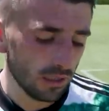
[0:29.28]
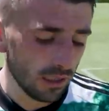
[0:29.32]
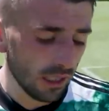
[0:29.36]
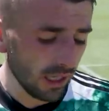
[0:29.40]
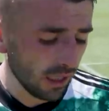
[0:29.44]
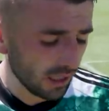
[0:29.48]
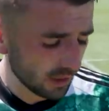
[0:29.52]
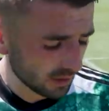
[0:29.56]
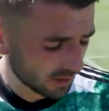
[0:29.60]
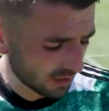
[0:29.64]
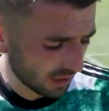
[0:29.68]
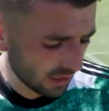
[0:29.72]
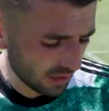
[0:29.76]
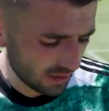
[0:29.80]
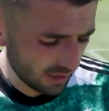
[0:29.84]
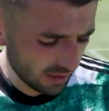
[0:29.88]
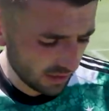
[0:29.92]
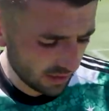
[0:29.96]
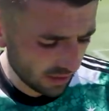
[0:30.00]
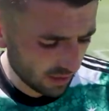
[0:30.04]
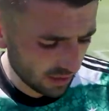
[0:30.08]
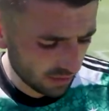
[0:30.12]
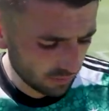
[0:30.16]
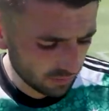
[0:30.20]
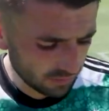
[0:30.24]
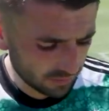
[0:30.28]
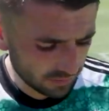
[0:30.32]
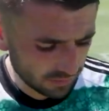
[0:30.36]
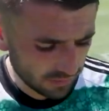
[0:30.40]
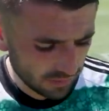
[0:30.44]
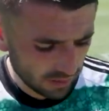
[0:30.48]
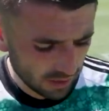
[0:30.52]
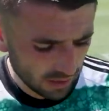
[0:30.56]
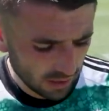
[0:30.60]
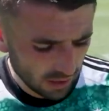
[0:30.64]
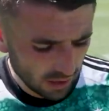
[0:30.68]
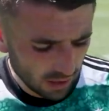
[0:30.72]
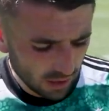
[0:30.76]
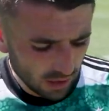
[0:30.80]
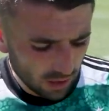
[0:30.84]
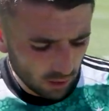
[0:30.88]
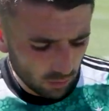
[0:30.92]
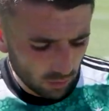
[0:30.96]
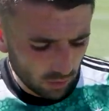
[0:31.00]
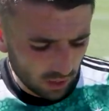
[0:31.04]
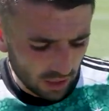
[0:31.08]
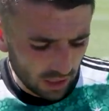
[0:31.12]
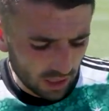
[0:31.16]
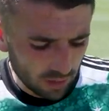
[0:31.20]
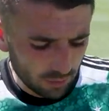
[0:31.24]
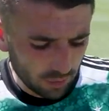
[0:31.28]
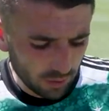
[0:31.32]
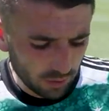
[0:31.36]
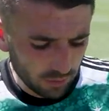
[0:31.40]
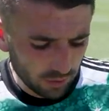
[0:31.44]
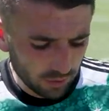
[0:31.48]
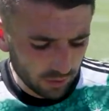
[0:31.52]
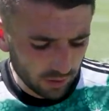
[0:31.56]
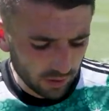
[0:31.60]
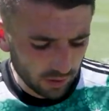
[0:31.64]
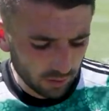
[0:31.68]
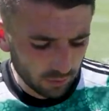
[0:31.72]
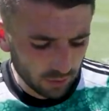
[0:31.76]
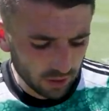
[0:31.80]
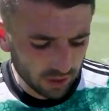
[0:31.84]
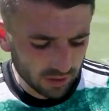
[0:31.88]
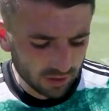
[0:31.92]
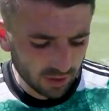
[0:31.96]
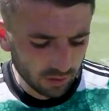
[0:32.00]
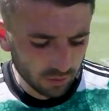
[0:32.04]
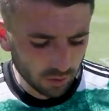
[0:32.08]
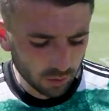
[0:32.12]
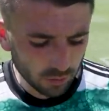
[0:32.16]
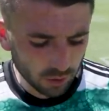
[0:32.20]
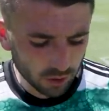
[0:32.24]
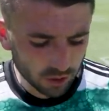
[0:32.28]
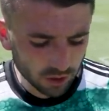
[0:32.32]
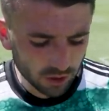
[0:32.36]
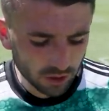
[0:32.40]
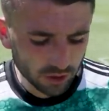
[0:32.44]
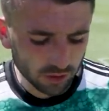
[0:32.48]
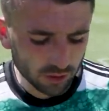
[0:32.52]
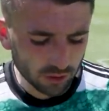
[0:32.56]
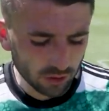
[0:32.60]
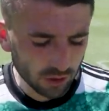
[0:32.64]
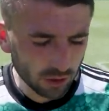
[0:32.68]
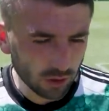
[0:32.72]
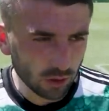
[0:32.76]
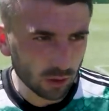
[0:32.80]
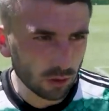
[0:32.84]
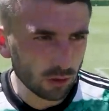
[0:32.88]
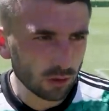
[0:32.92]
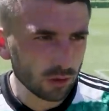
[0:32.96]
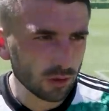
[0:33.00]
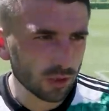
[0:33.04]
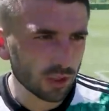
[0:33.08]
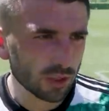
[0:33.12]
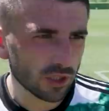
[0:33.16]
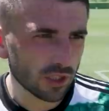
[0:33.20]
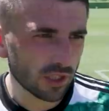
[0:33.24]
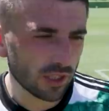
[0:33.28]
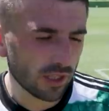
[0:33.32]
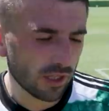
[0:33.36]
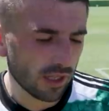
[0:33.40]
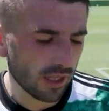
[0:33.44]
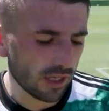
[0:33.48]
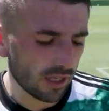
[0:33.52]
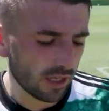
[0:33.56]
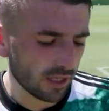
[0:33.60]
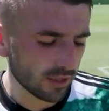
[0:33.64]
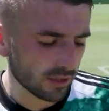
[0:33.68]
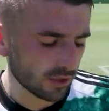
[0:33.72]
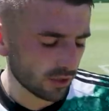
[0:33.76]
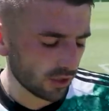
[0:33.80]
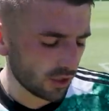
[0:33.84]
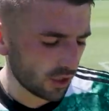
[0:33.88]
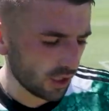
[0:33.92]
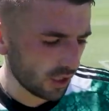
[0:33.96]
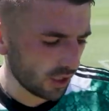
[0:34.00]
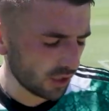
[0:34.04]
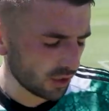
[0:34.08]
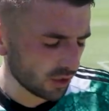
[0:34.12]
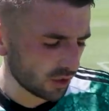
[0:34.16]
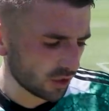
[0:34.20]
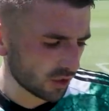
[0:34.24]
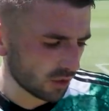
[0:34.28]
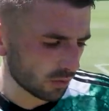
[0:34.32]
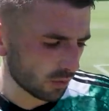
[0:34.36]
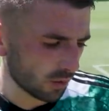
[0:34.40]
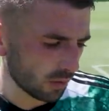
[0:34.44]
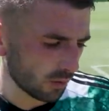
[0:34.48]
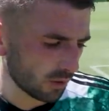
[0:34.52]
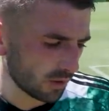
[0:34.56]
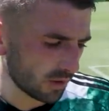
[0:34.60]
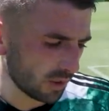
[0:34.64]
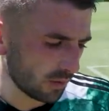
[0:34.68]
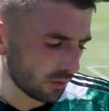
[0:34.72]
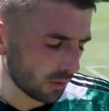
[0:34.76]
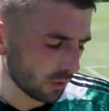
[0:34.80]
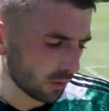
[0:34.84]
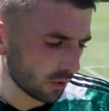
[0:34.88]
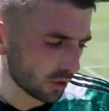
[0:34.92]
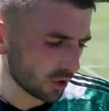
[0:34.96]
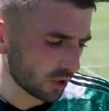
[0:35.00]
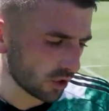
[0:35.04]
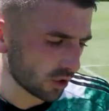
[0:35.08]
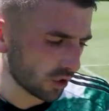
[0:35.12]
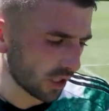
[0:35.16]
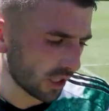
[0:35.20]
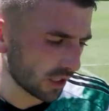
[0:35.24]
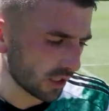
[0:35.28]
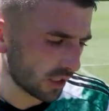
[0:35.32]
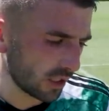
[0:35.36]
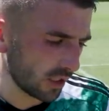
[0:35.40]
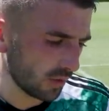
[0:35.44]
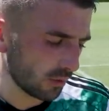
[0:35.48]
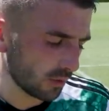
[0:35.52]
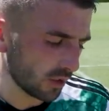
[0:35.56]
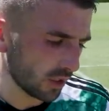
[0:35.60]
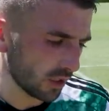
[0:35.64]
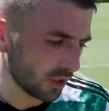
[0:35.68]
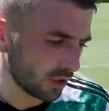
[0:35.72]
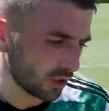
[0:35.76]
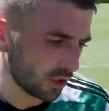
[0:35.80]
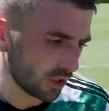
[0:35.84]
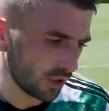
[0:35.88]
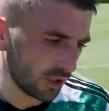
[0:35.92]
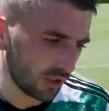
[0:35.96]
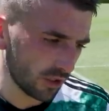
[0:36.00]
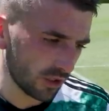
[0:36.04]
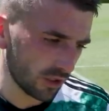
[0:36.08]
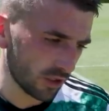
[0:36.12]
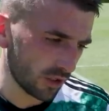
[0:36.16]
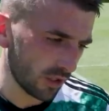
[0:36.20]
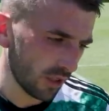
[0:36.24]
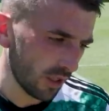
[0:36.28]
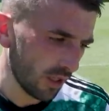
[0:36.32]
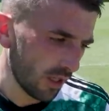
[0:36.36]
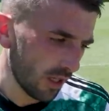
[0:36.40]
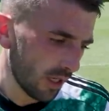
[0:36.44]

Yeah, exactly. Um, we're happy with it. Uh, we're a team that wants to score goals. That hasn't changed. We're a team that wants to try and keep clean sheets.